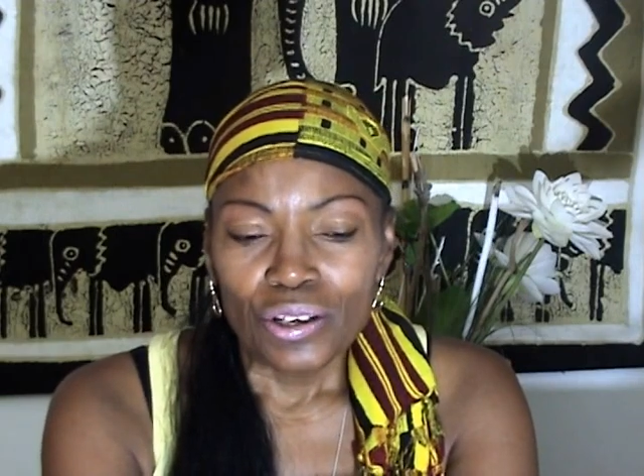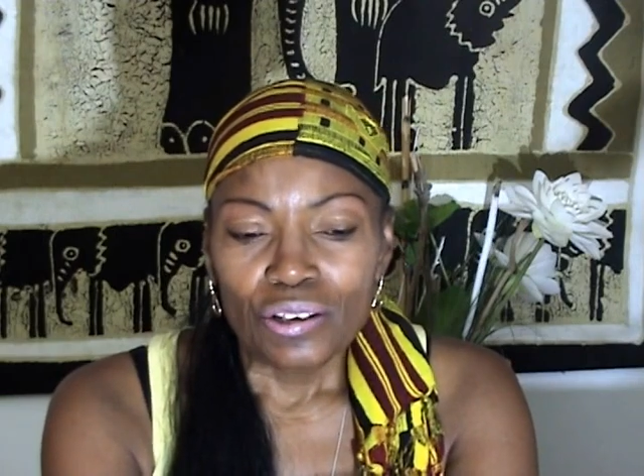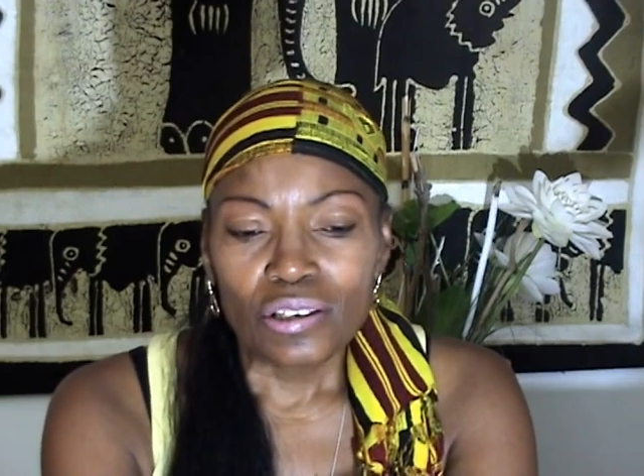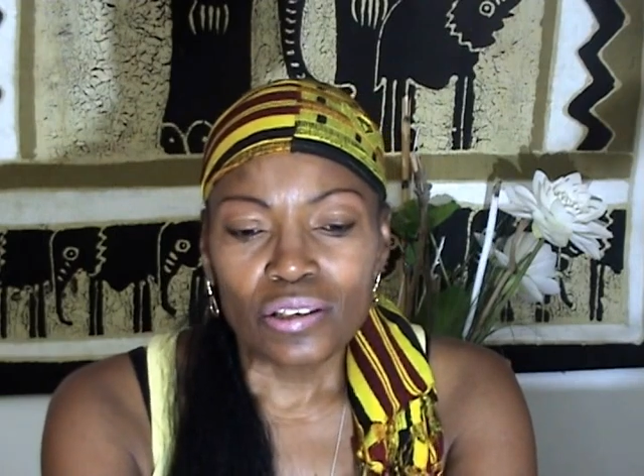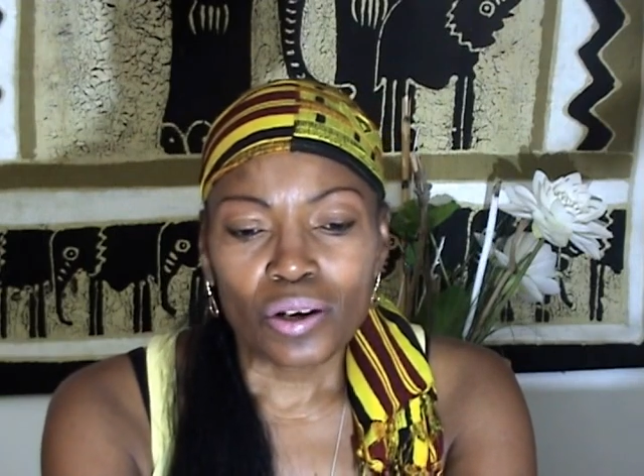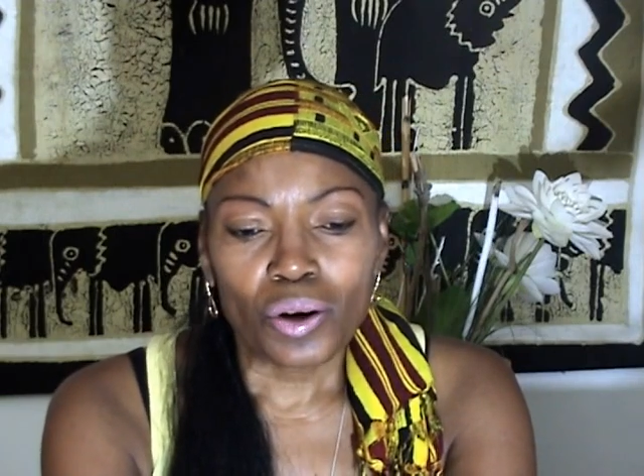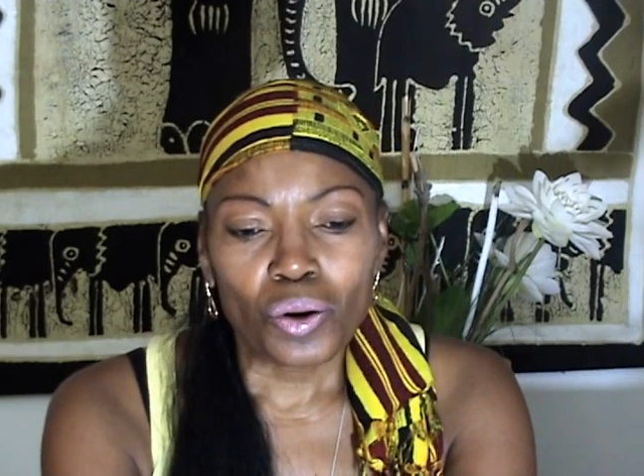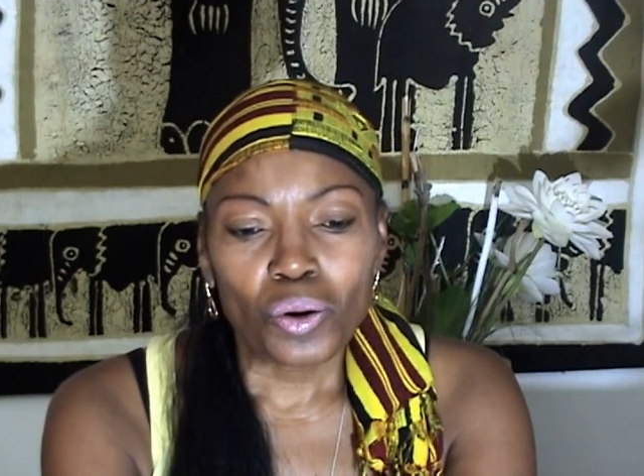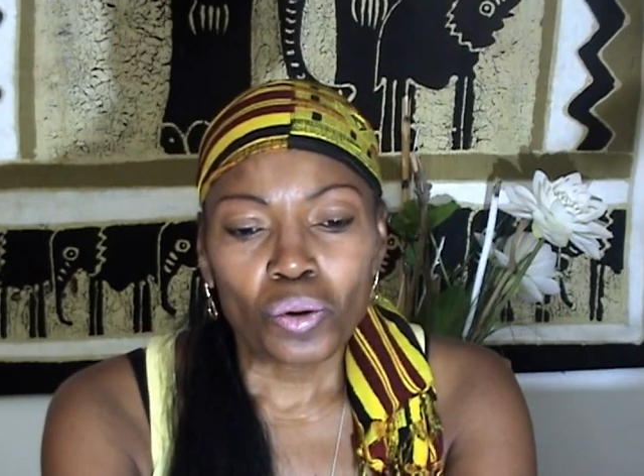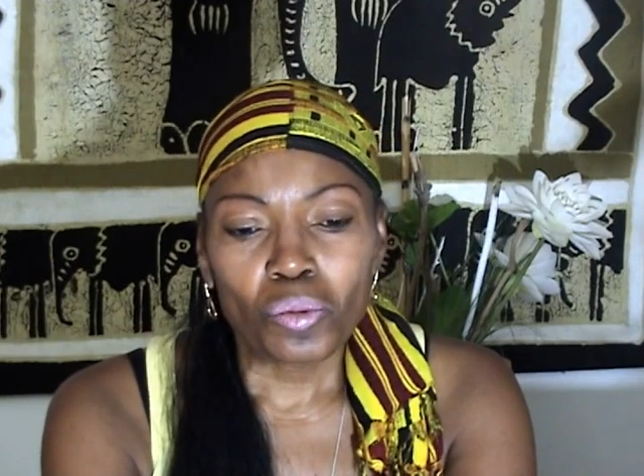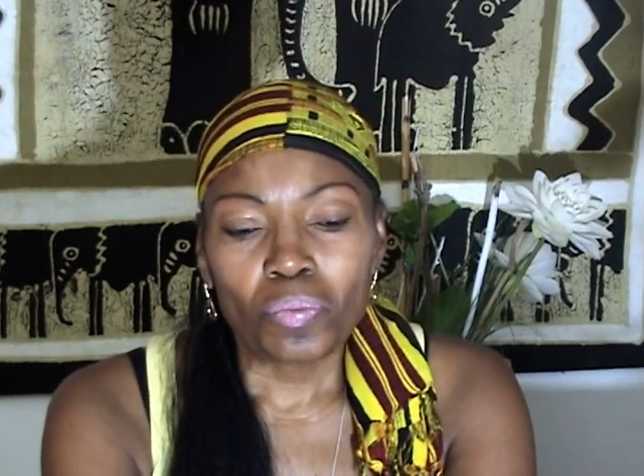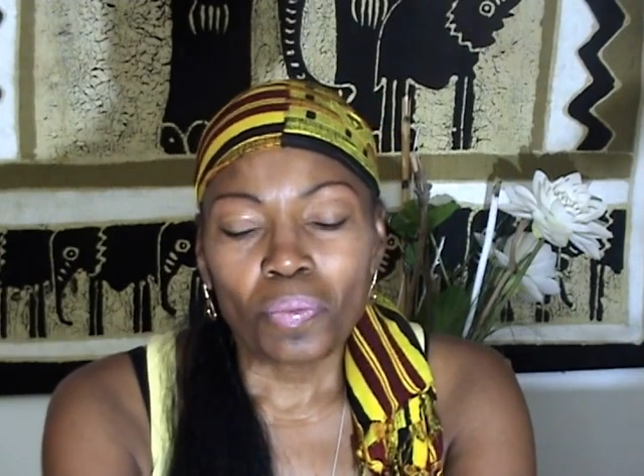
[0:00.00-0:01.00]

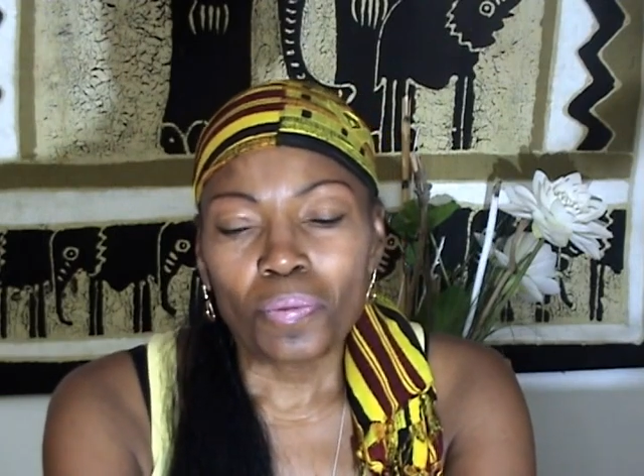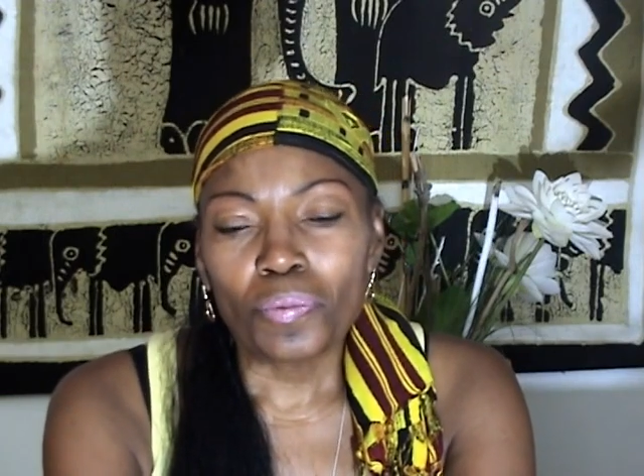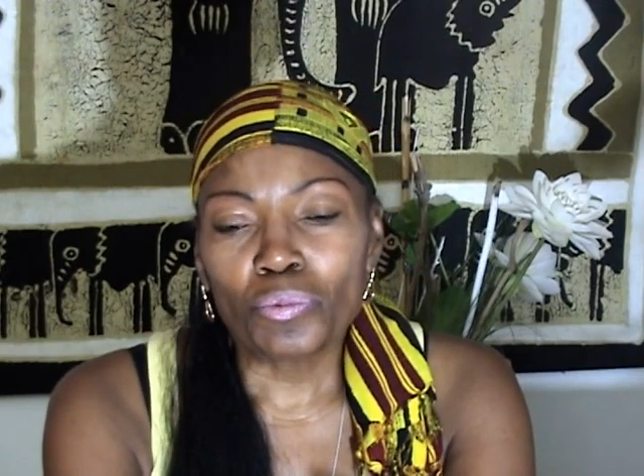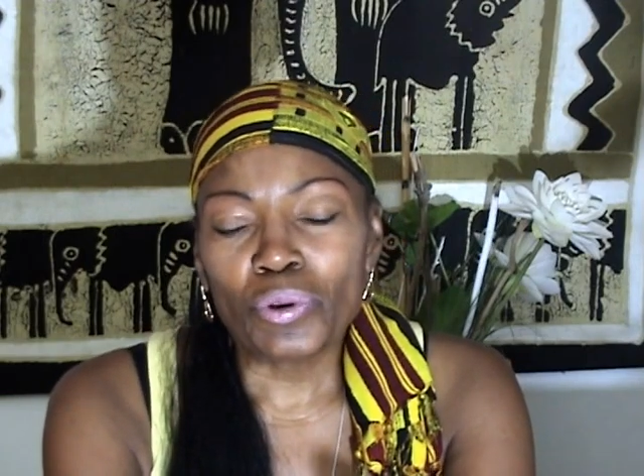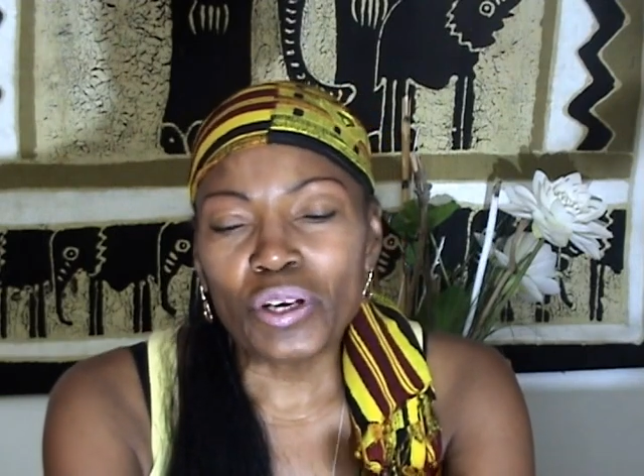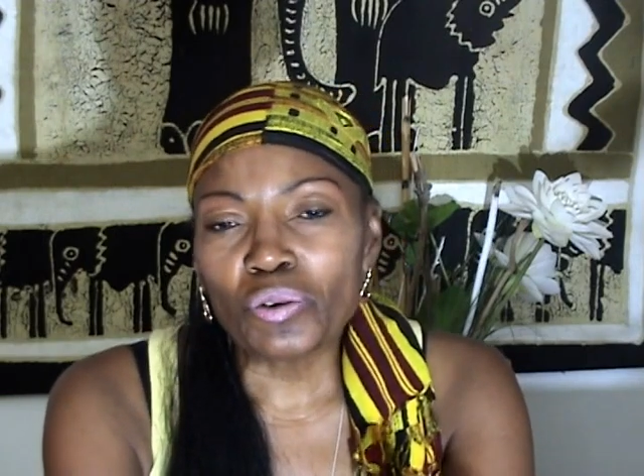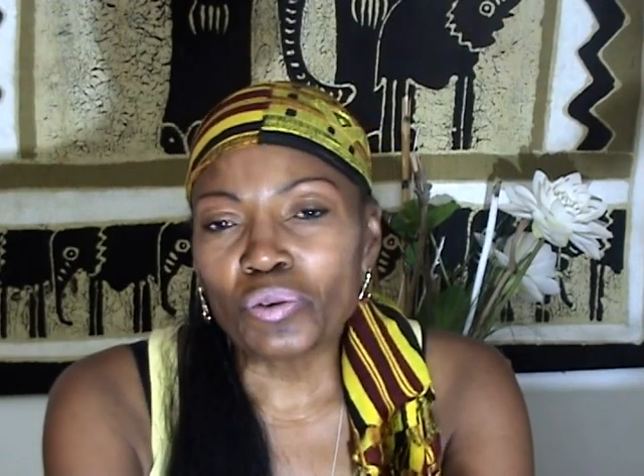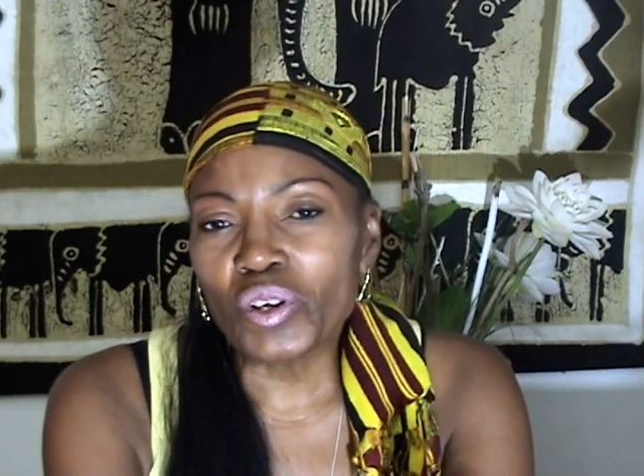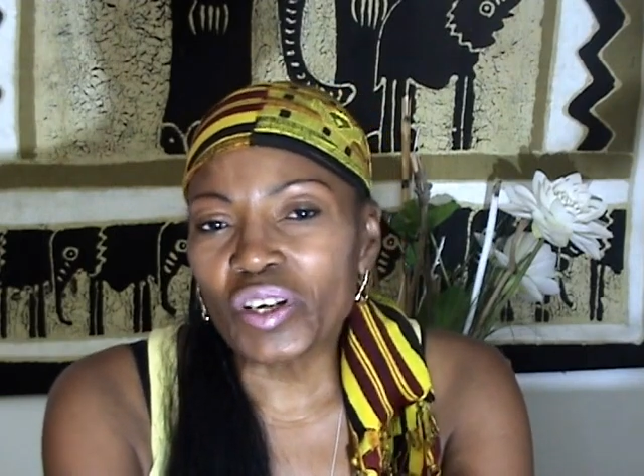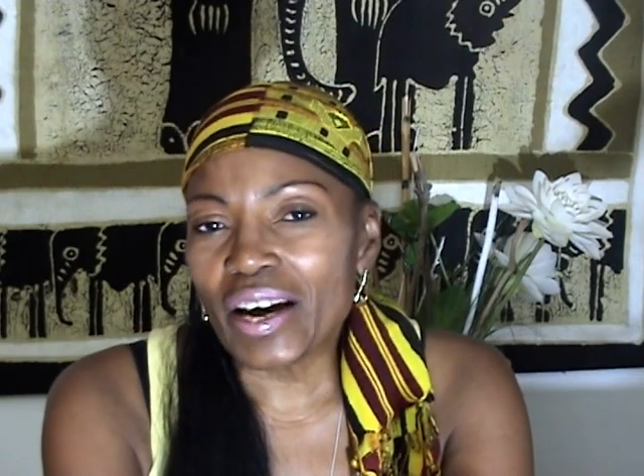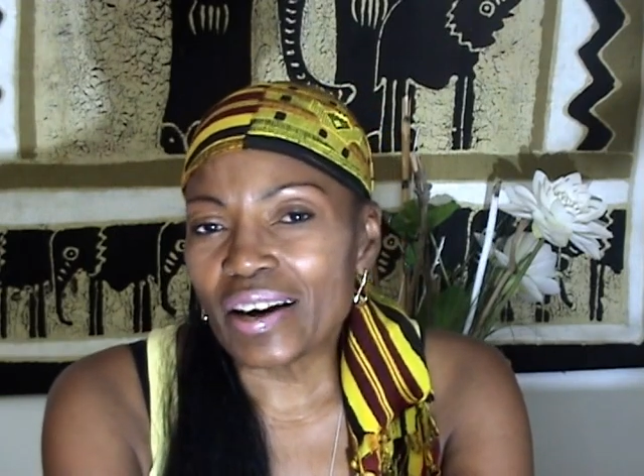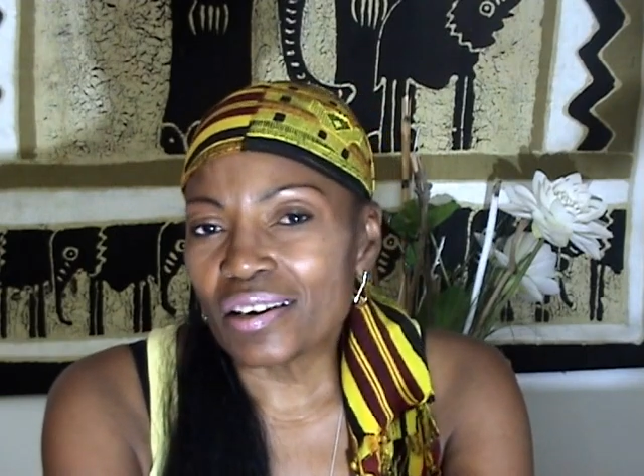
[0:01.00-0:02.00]
So we don't
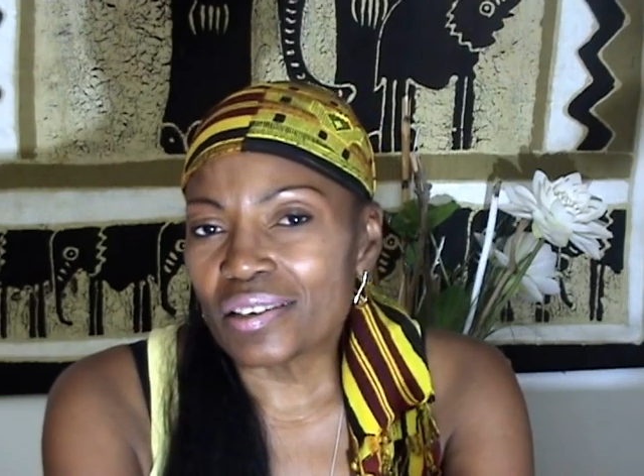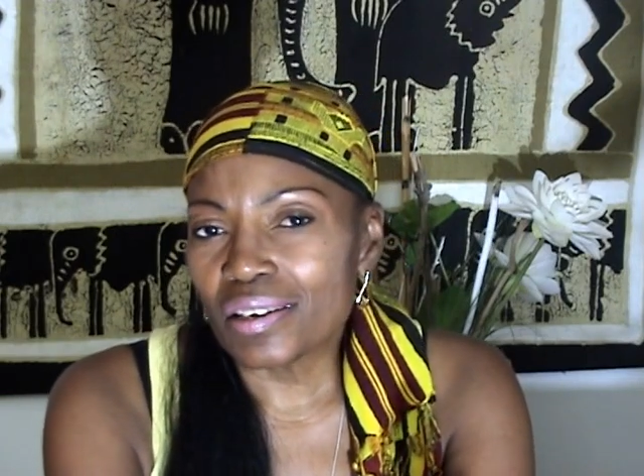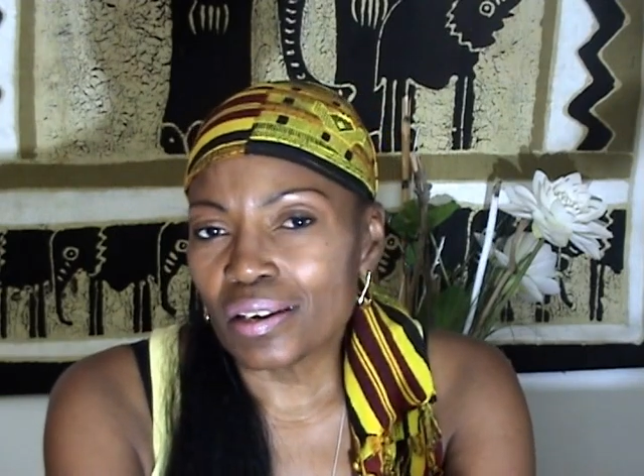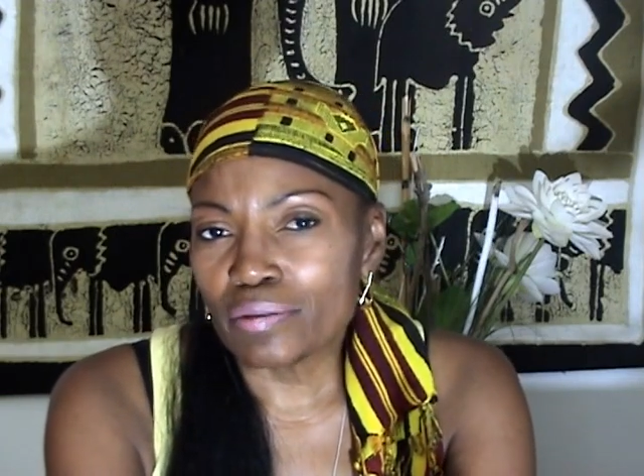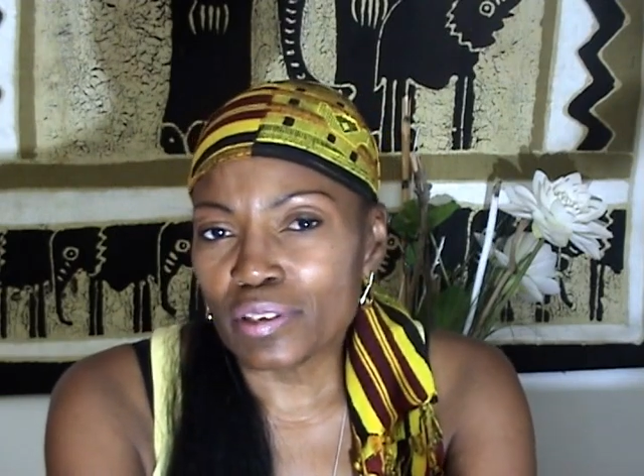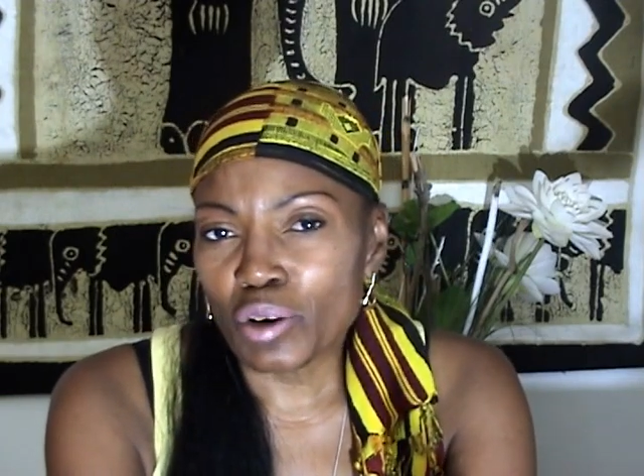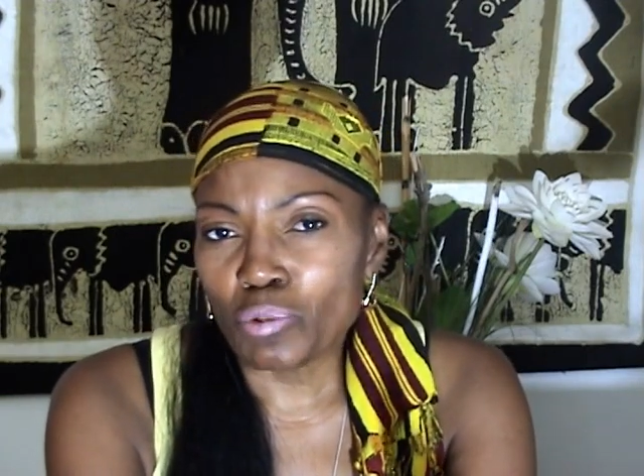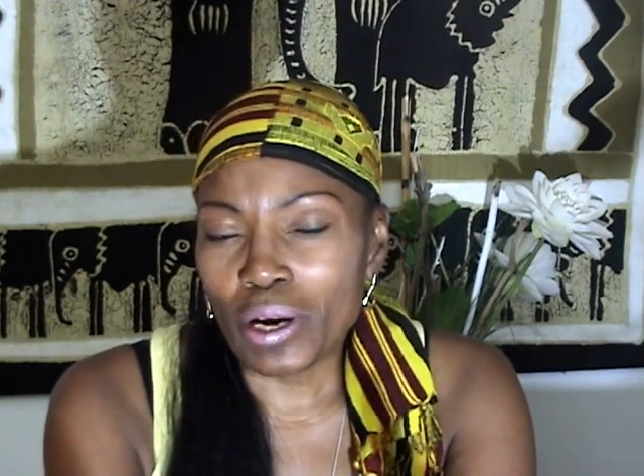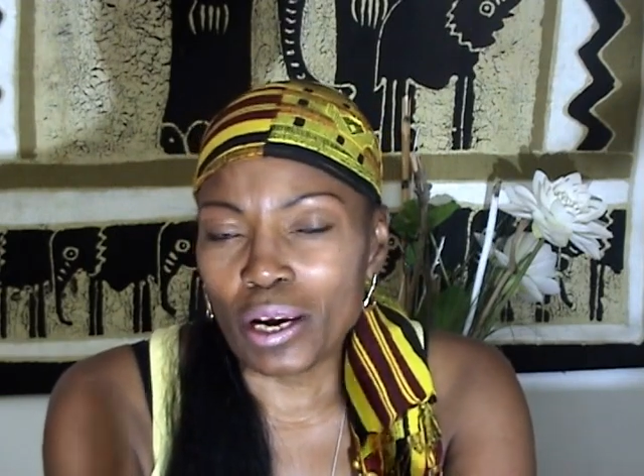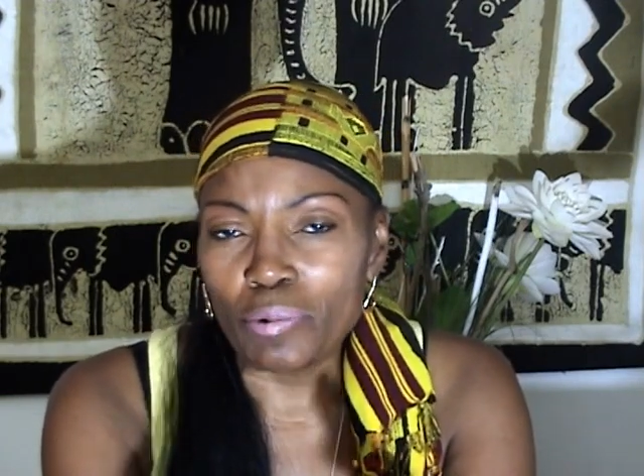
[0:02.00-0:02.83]
look at ourselves that way.